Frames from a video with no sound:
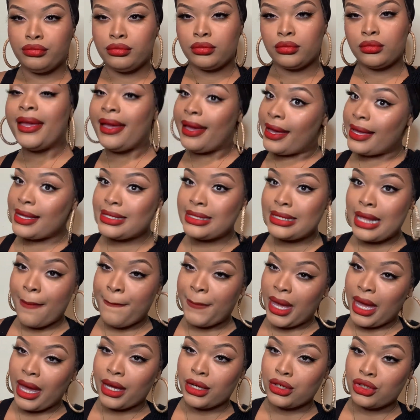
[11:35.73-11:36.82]
Because I'm
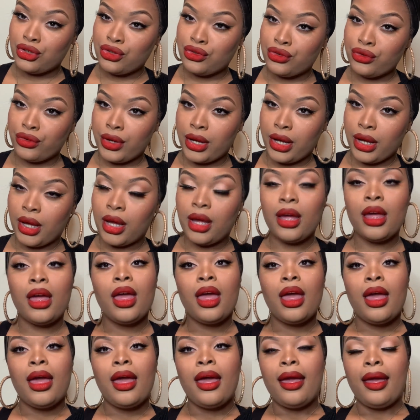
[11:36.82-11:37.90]
extra
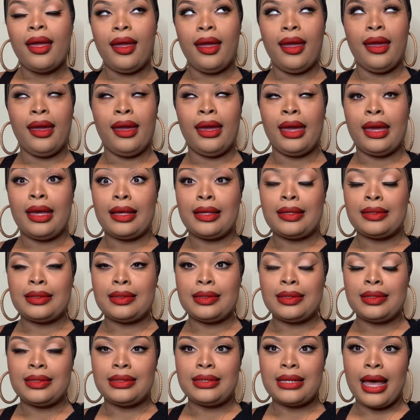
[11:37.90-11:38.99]

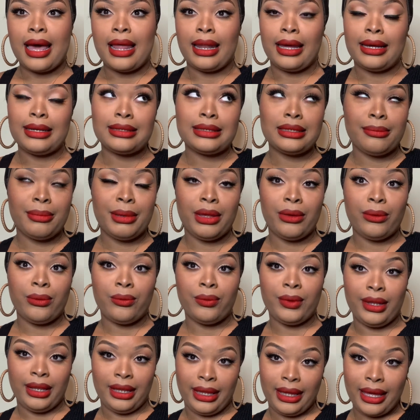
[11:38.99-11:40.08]
and I like to be
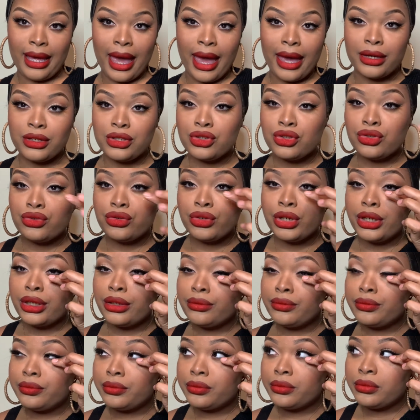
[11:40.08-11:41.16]
really
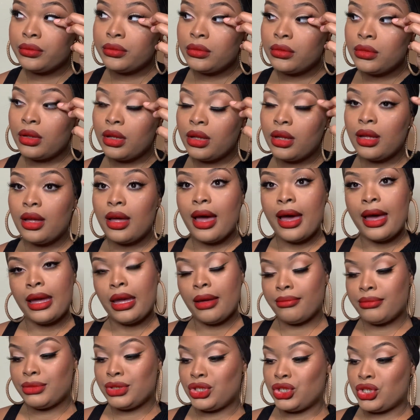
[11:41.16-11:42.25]
extra, I
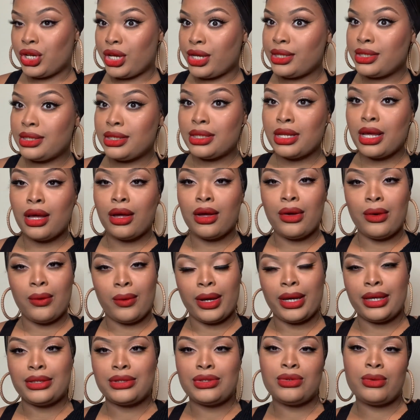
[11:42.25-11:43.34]
am just
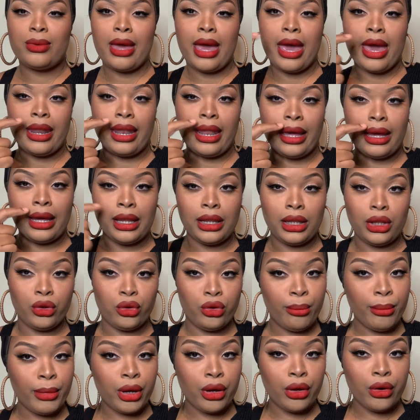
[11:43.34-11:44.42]
going to add like a little
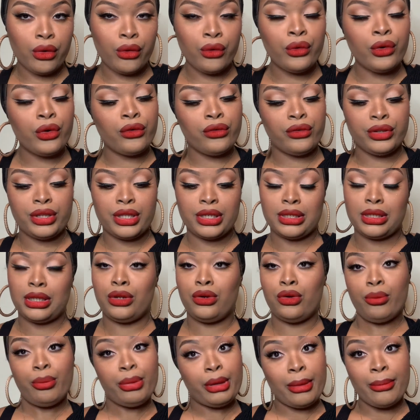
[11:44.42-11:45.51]
mole over this
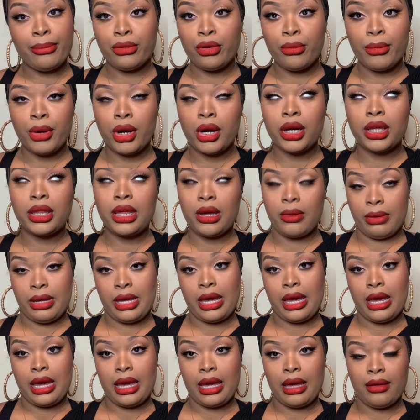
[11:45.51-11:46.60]
little pimple mark that we
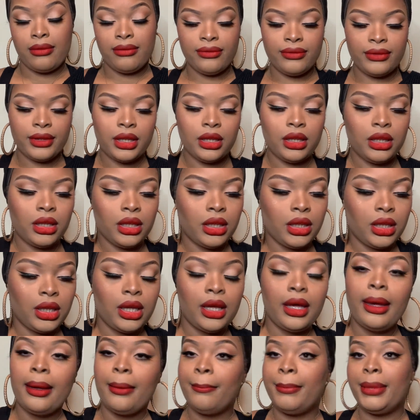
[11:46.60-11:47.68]
have
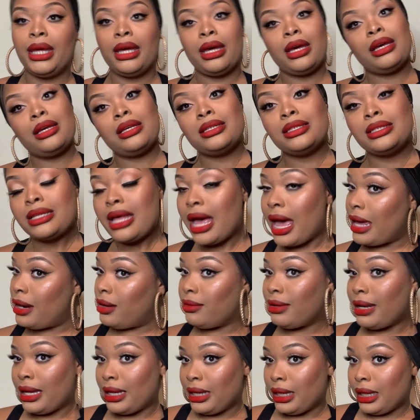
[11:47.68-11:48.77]
because I
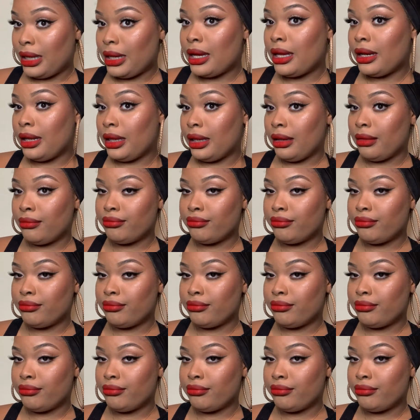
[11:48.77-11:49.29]
don't like it, honey.